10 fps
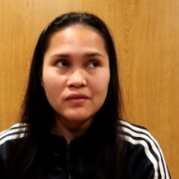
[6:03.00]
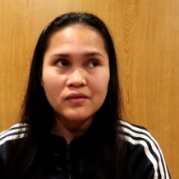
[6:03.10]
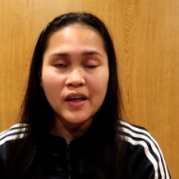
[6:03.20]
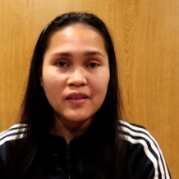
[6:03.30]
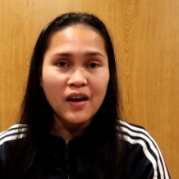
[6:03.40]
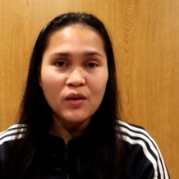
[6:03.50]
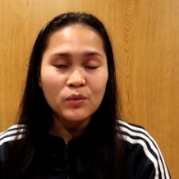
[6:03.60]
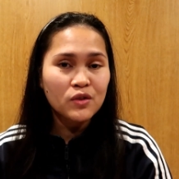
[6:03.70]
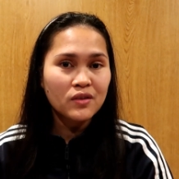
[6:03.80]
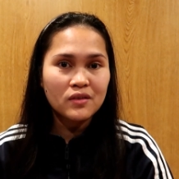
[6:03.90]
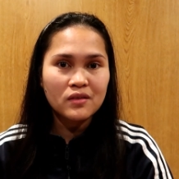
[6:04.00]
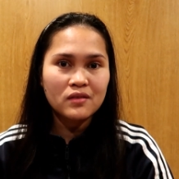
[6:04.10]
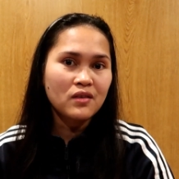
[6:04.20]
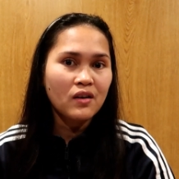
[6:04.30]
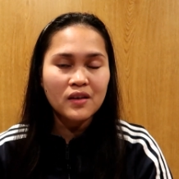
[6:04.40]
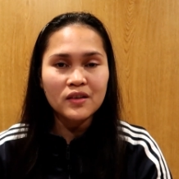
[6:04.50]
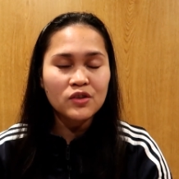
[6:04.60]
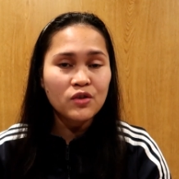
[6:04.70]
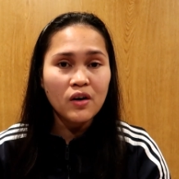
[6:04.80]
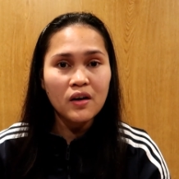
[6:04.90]
right now, which is
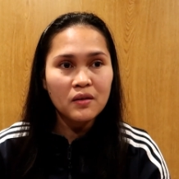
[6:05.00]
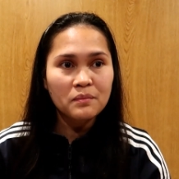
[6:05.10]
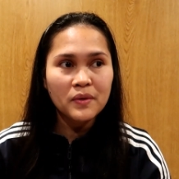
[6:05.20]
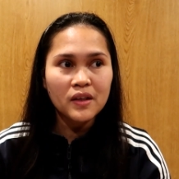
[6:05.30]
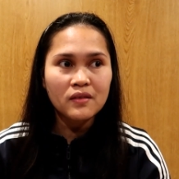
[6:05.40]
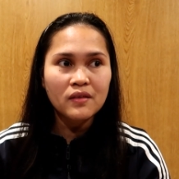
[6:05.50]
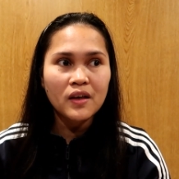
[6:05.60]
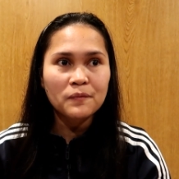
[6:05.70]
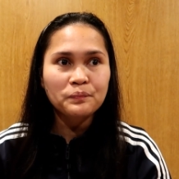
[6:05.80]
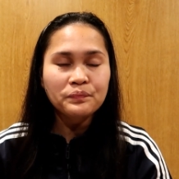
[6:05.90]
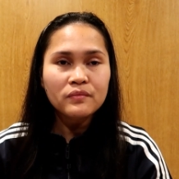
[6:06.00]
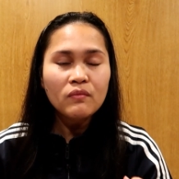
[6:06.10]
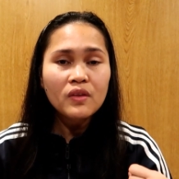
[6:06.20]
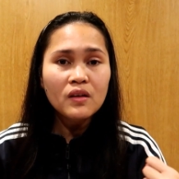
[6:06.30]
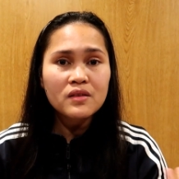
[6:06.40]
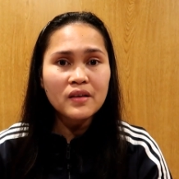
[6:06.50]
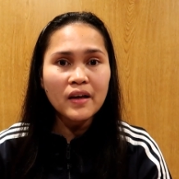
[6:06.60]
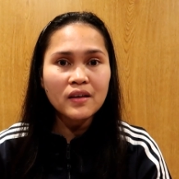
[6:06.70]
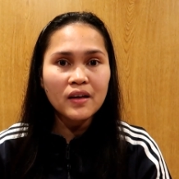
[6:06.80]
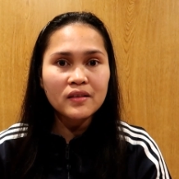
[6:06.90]
Donald Trump. And then
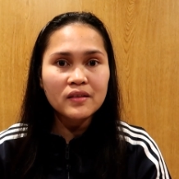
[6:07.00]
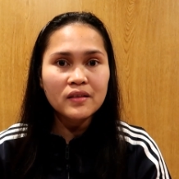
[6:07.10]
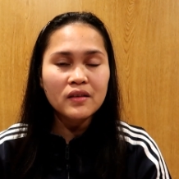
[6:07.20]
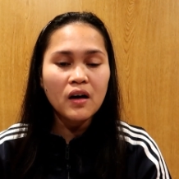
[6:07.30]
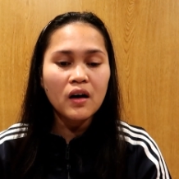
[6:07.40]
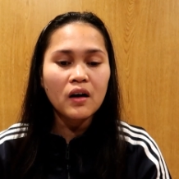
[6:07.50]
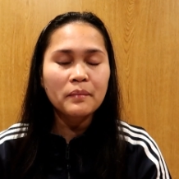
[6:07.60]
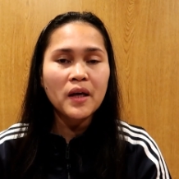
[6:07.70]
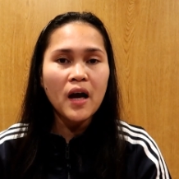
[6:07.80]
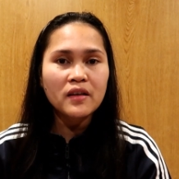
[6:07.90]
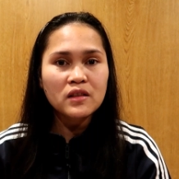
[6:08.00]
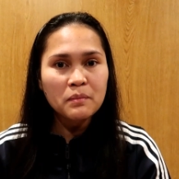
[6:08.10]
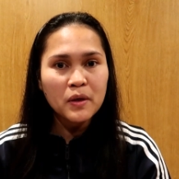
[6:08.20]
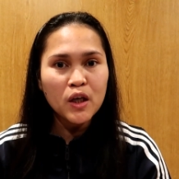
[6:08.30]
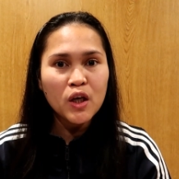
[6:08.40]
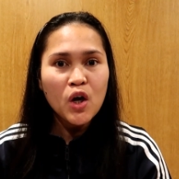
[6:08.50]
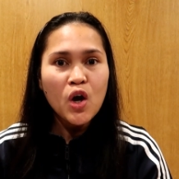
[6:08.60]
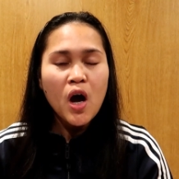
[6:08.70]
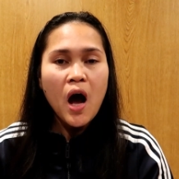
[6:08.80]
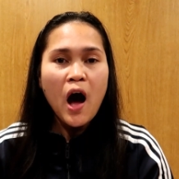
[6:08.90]
second, he asked me
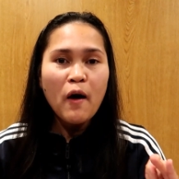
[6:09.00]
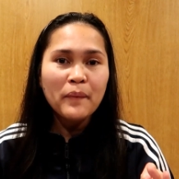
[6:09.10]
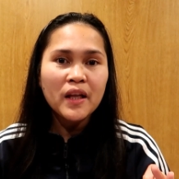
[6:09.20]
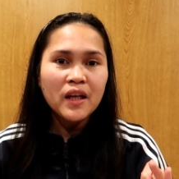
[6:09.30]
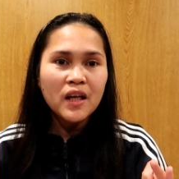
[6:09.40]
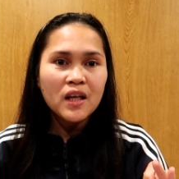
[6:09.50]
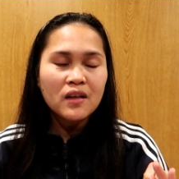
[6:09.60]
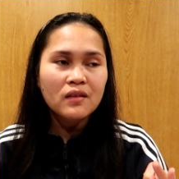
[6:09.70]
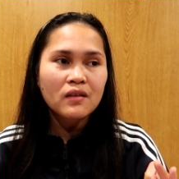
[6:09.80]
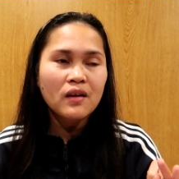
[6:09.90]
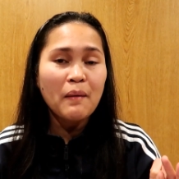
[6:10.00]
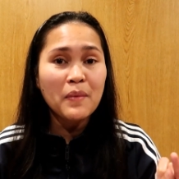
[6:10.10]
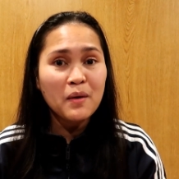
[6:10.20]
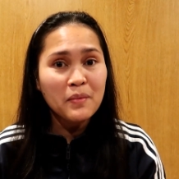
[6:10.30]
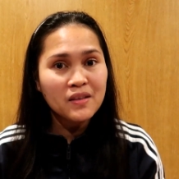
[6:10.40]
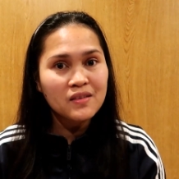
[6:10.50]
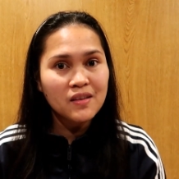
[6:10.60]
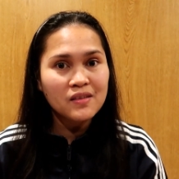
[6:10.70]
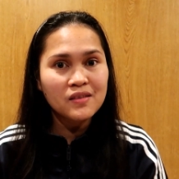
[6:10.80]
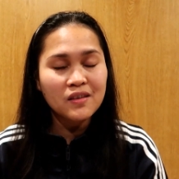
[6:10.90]
how many amendments
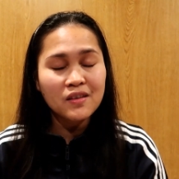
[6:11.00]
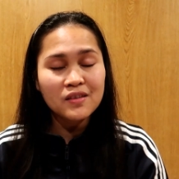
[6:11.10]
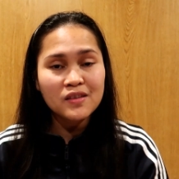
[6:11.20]
does the